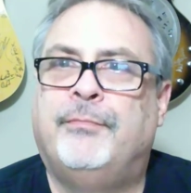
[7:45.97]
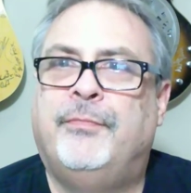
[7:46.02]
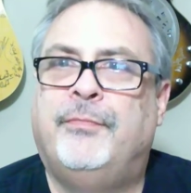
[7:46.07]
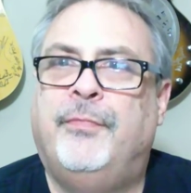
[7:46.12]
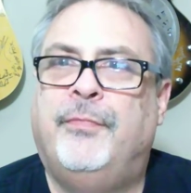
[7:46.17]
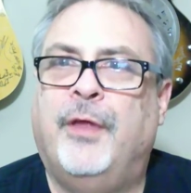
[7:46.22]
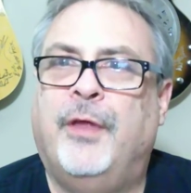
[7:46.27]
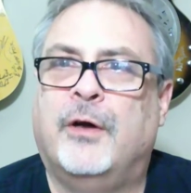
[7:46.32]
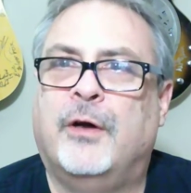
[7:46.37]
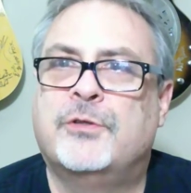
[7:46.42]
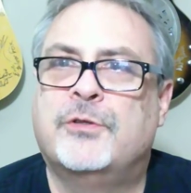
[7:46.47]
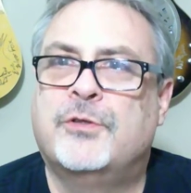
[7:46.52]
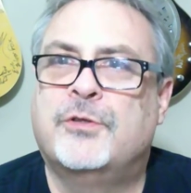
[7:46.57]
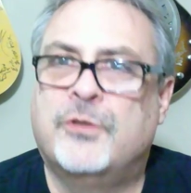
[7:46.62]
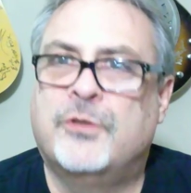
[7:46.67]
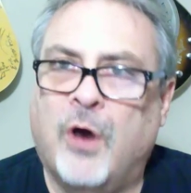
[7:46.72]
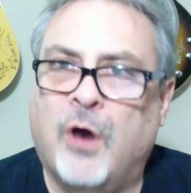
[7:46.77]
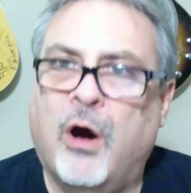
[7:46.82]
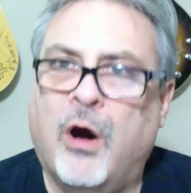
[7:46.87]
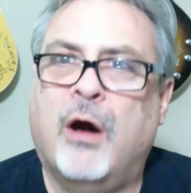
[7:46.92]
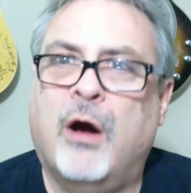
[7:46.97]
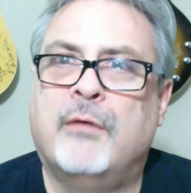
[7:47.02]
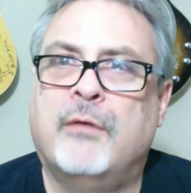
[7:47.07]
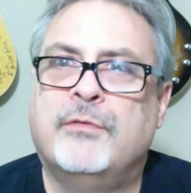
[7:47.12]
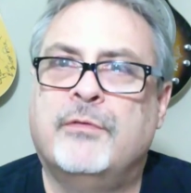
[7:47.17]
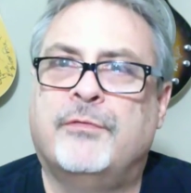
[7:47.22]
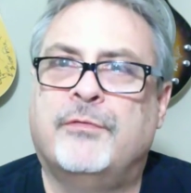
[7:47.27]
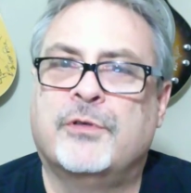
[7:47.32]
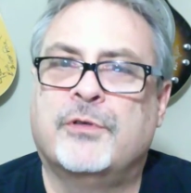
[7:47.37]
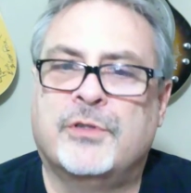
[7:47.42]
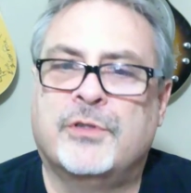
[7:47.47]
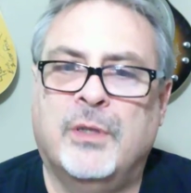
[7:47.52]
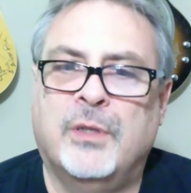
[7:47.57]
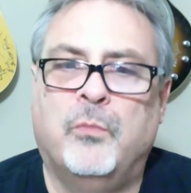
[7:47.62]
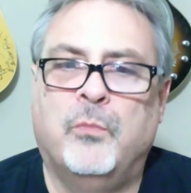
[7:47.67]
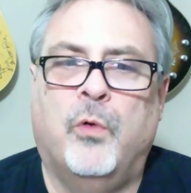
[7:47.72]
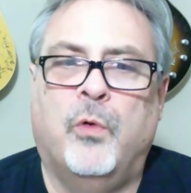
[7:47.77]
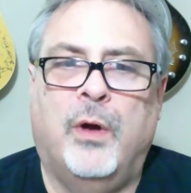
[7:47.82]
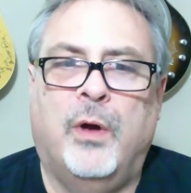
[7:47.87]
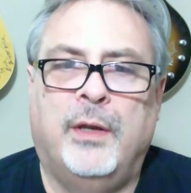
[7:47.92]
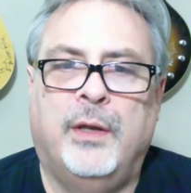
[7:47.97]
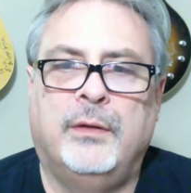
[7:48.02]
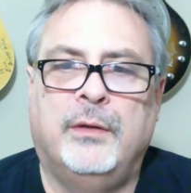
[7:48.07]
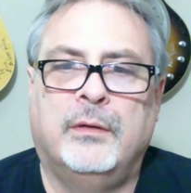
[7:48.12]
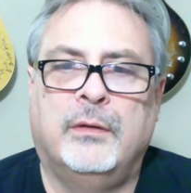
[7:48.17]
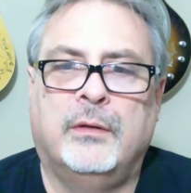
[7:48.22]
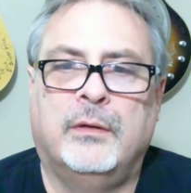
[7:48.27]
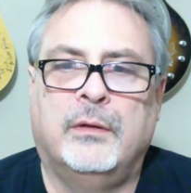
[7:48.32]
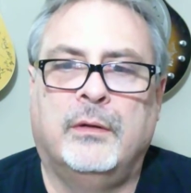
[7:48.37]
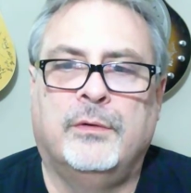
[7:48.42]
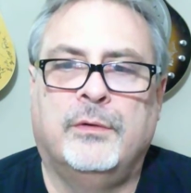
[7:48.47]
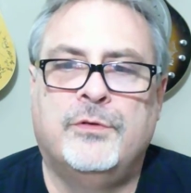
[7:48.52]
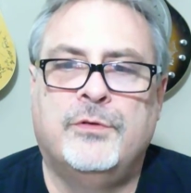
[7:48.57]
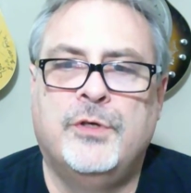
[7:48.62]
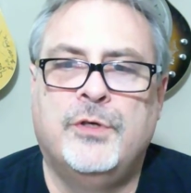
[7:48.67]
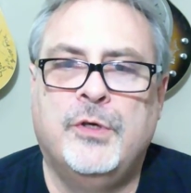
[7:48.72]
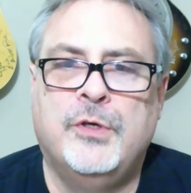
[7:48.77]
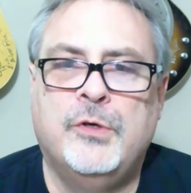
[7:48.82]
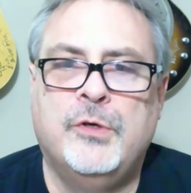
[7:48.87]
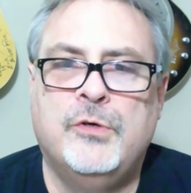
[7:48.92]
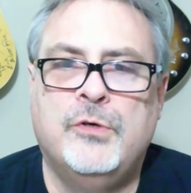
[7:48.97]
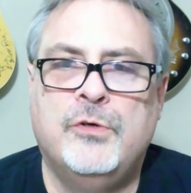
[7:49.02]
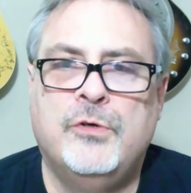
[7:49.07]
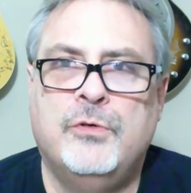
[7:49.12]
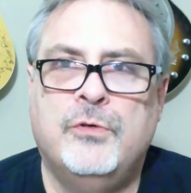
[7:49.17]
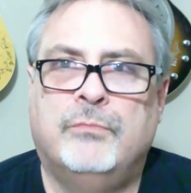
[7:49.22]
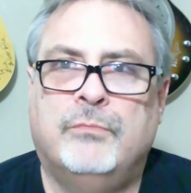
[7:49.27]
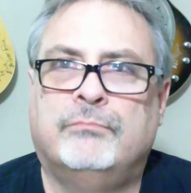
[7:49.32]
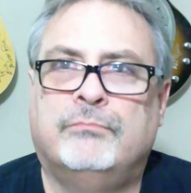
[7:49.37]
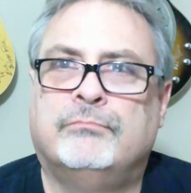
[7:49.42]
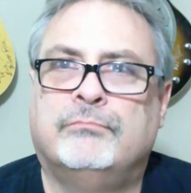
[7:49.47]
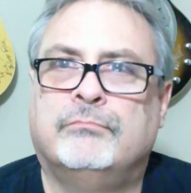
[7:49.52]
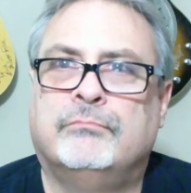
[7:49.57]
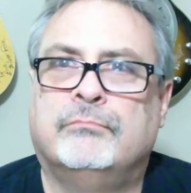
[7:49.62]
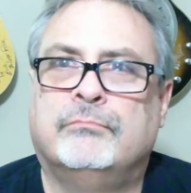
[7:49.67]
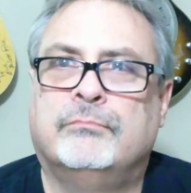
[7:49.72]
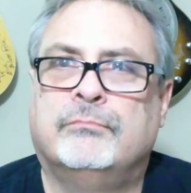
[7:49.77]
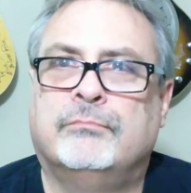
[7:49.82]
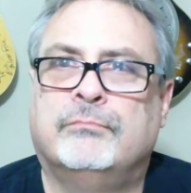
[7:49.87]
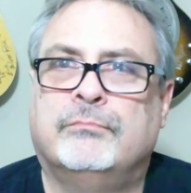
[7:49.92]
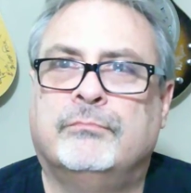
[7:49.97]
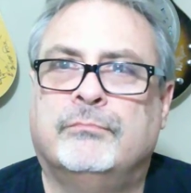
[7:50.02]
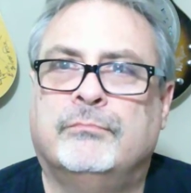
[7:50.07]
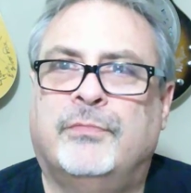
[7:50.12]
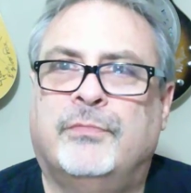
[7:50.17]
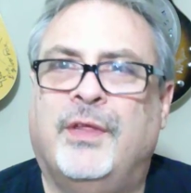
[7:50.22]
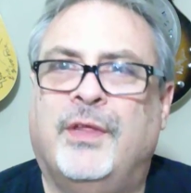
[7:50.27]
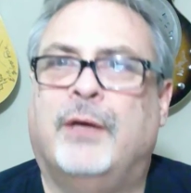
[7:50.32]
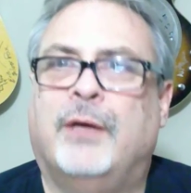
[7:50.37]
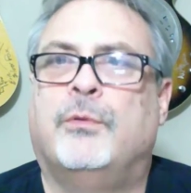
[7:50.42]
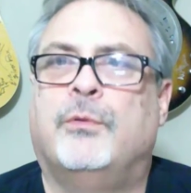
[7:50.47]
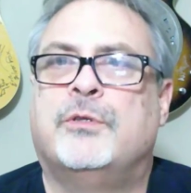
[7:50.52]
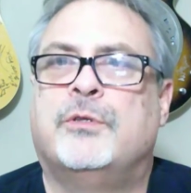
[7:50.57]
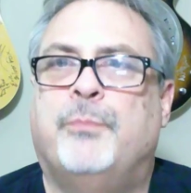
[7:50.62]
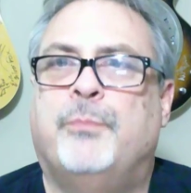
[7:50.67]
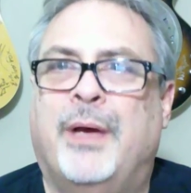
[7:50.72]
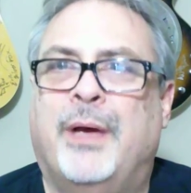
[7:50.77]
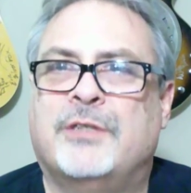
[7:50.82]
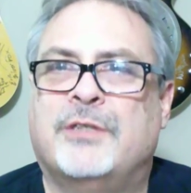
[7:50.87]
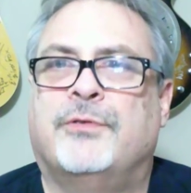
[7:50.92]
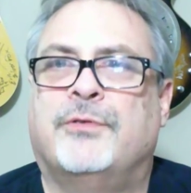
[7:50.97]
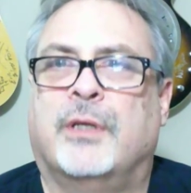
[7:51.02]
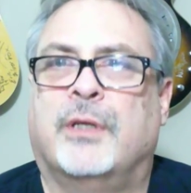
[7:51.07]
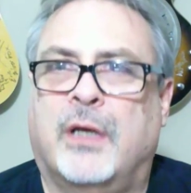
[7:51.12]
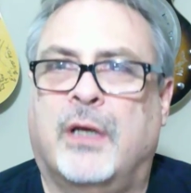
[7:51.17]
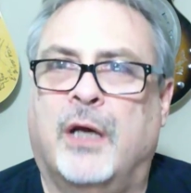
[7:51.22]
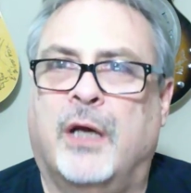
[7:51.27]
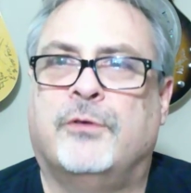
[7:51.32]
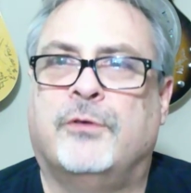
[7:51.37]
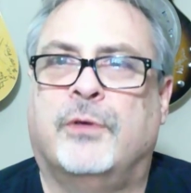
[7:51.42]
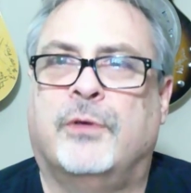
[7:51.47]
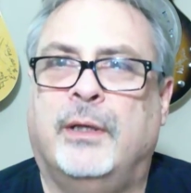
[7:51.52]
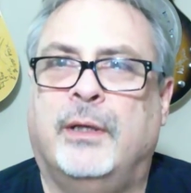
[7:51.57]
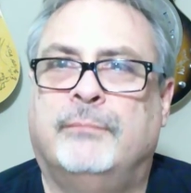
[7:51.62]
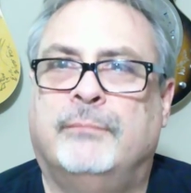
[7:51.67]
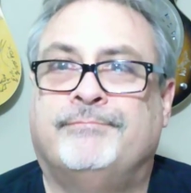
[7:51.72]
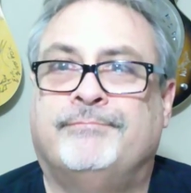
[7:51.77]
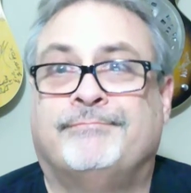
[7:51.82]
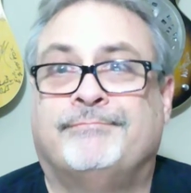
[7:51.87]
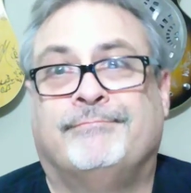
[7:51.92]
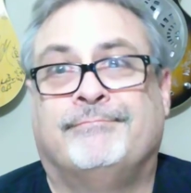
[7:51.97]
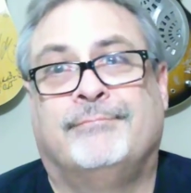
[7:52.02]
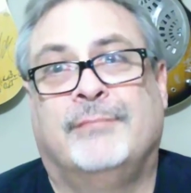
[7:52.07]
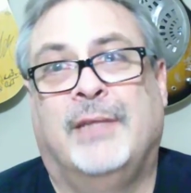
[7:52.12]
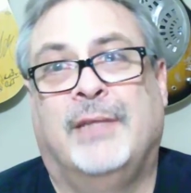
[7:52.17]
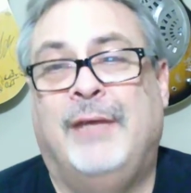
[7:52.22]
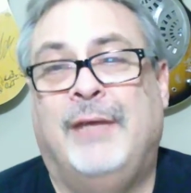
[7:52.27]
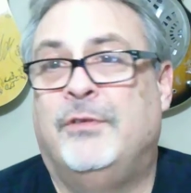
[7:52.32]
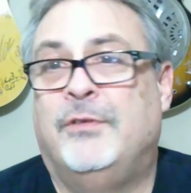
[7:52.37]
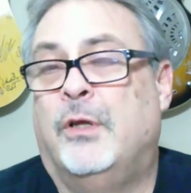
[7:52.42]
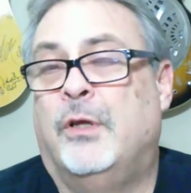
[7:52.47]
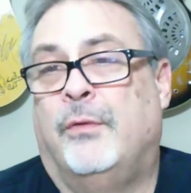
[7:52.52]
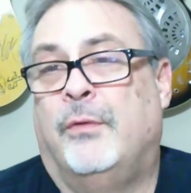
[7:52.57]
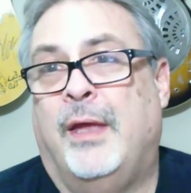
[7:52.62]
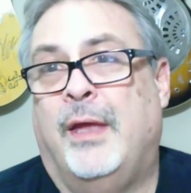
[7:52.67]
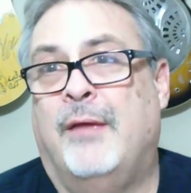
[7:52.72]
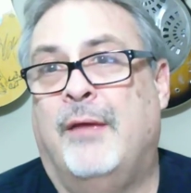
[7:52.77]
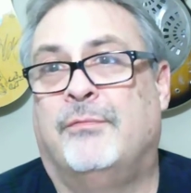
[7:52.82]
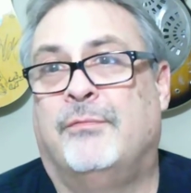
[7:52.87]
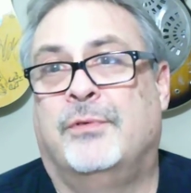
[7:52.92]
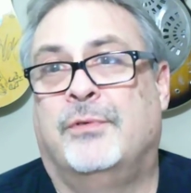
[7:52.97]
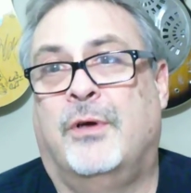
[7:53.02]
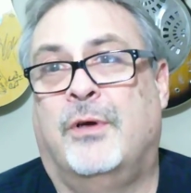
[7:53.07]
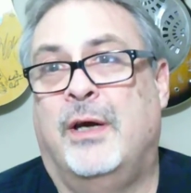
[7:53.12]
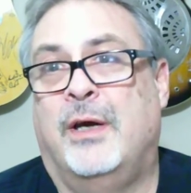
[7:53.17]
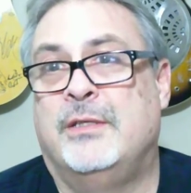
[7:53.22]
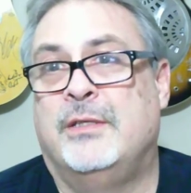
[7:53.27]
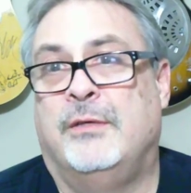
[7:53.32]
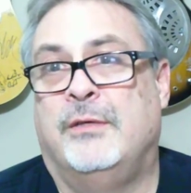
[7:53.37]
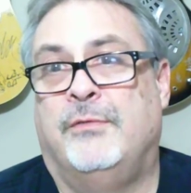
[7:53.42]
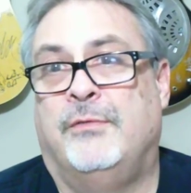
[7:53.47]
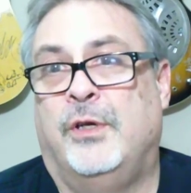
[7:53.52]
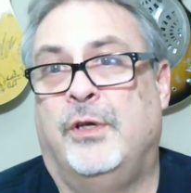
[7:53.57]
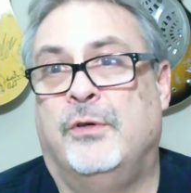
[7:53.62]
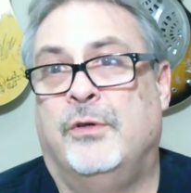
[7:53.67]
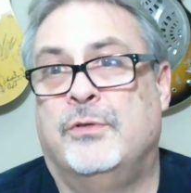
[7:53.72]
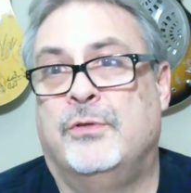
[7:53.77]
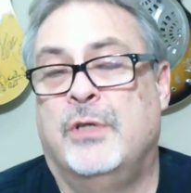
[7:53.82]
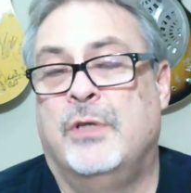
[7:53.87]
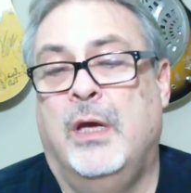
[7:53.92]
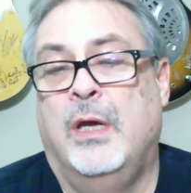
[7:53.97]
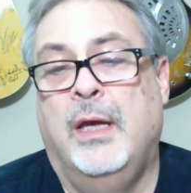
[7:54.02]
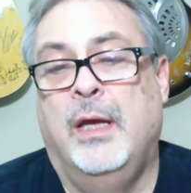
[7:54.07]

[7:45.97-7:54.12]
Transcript: they're starved for someone to think what's best for the country, even though they have crazy views.